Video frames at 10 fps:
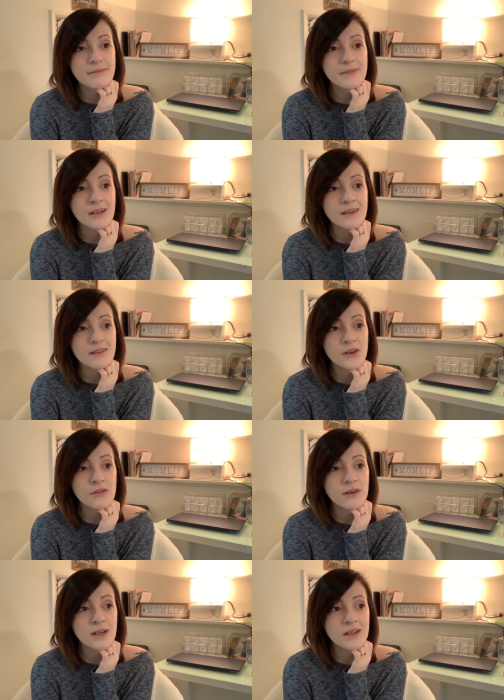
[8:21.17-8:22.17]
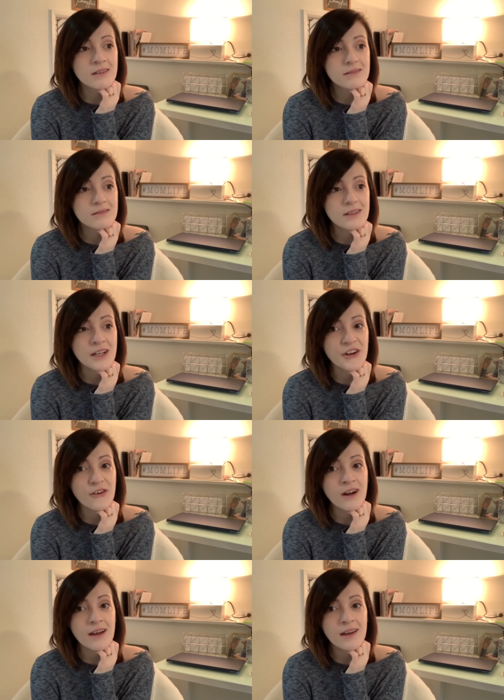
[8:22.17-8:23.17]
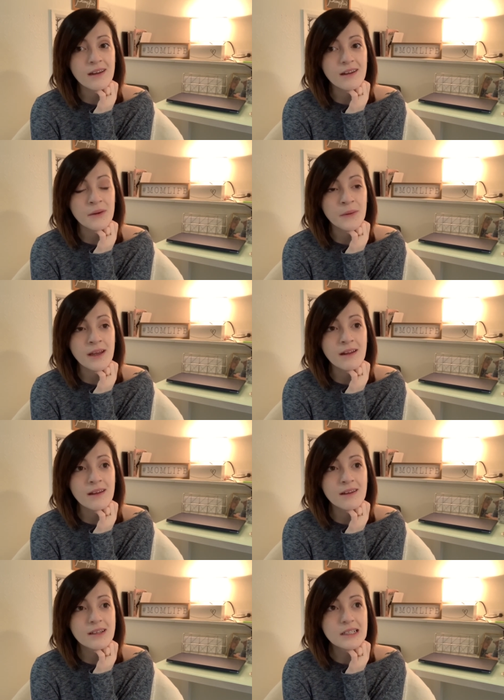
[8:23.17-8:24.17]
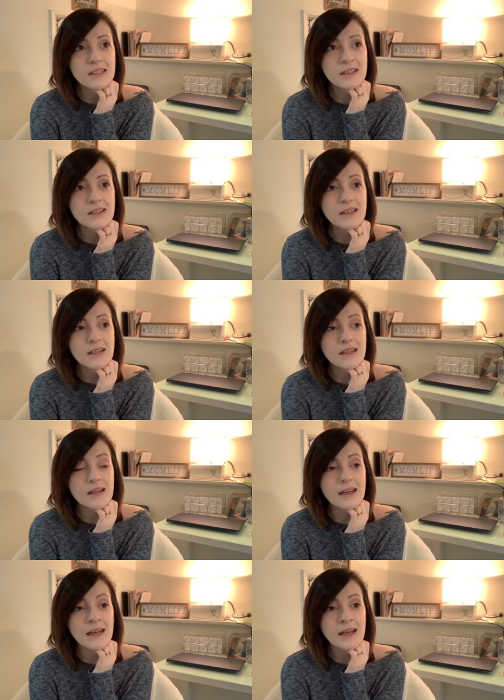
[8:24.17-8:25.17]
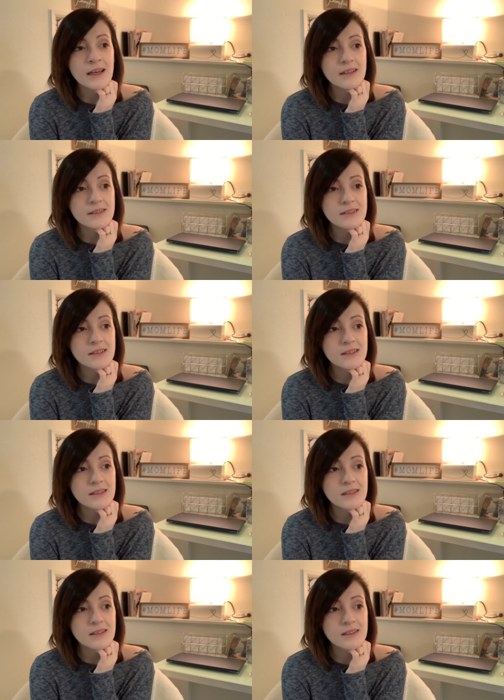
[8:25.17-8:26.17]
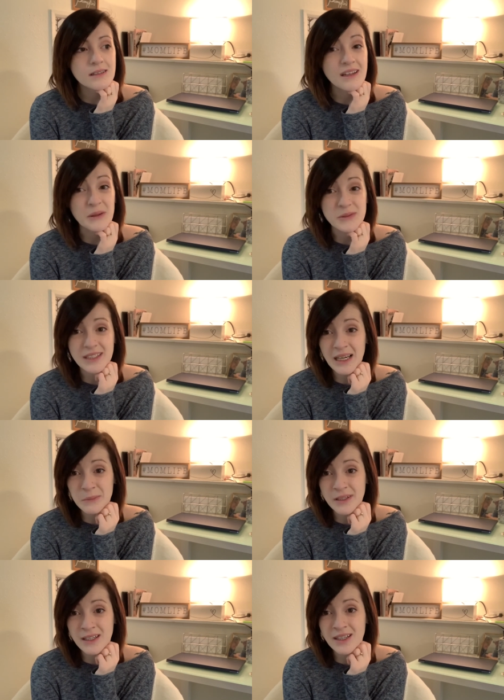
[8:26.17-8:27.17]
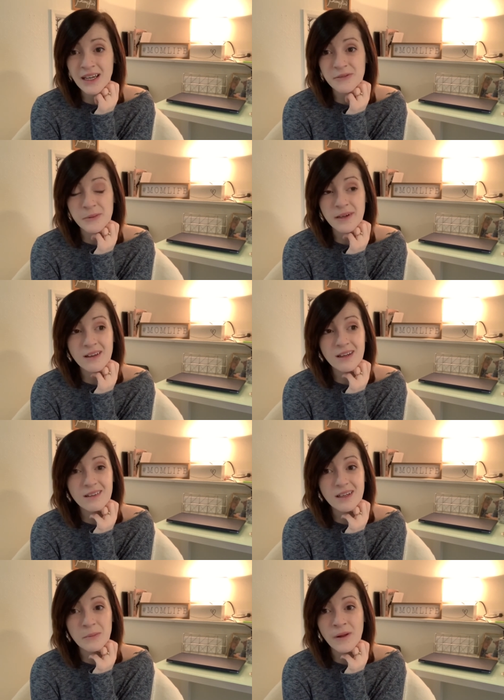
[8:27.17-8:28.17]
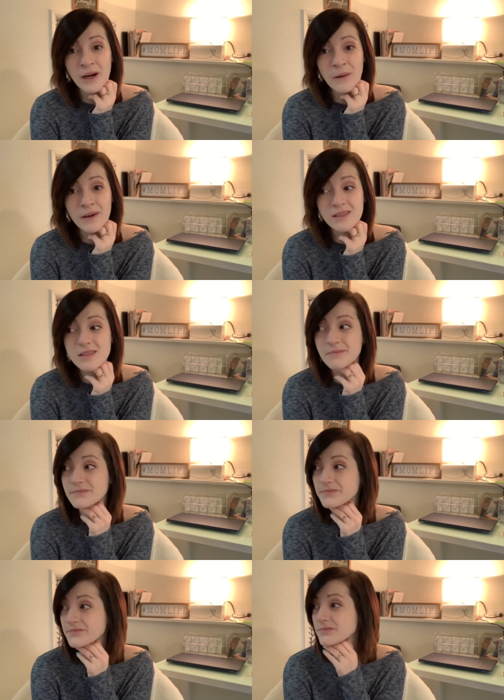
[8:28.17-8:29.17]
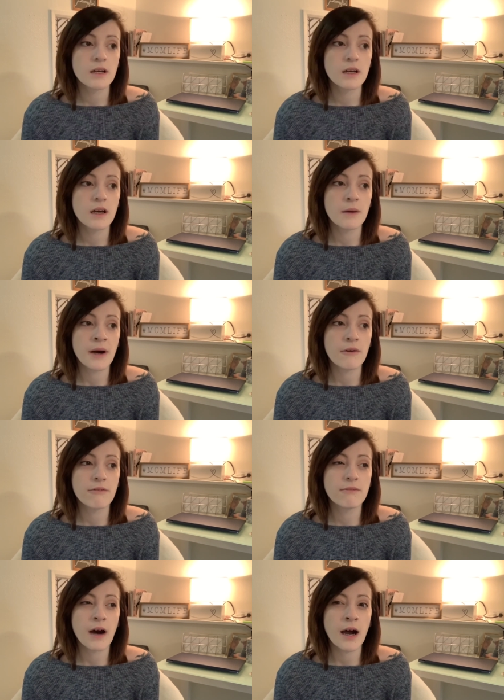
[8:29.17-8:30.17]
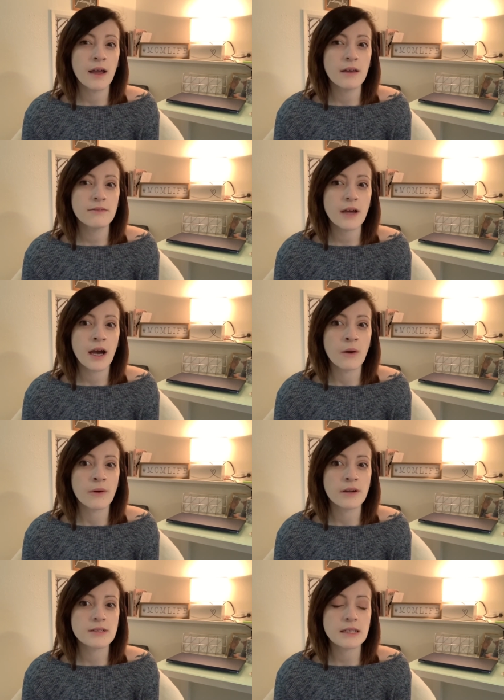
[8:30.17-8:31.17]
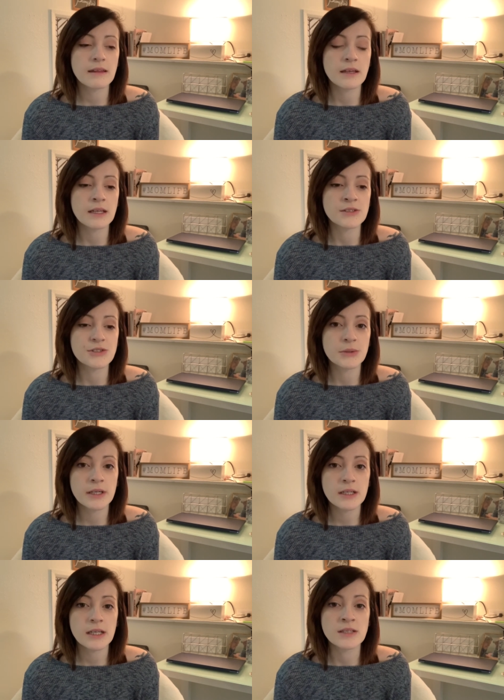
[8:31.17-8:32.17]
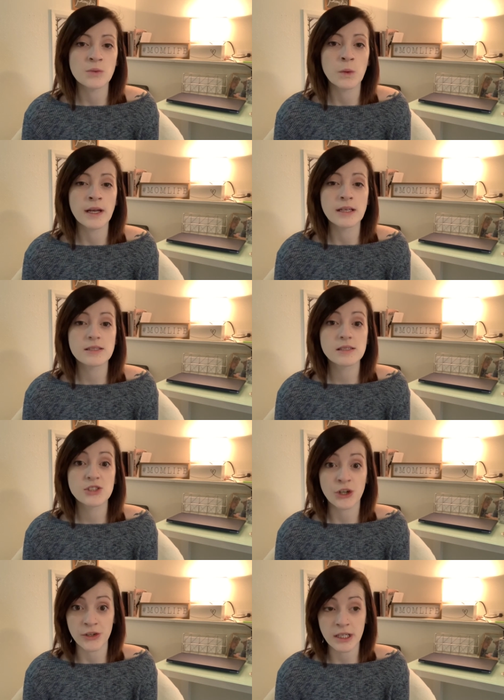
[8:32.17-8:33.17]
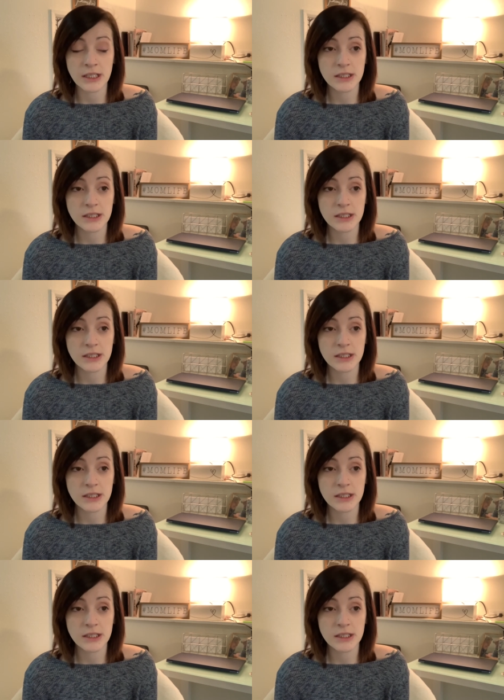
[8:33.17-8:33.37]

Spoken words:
on the sofa, and I cried, and I waited, and nothing was happening. After about a couple hours, about 5 hours, I think, into it is when it started.